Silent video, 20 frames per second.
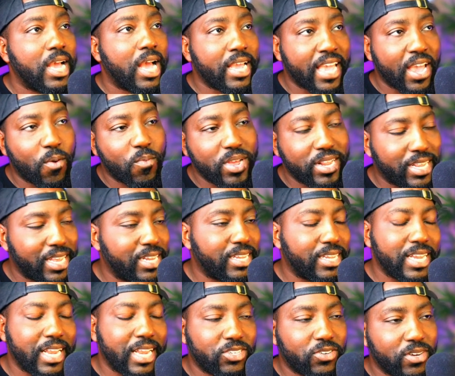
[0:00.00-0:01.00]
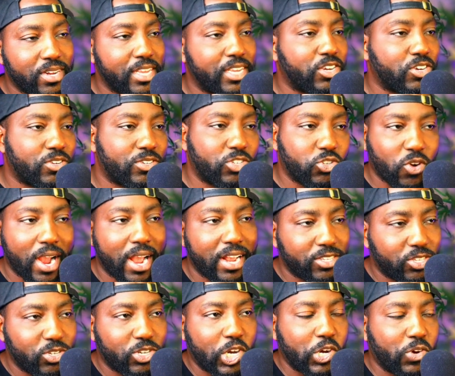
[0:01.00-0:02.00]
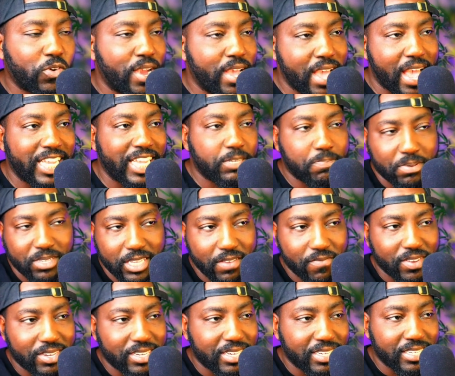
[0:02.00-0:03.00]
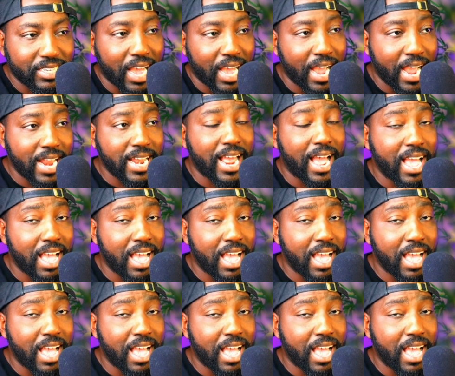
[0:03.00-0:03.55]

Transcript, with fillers: Again, we didn't necessarily try to create a specific design.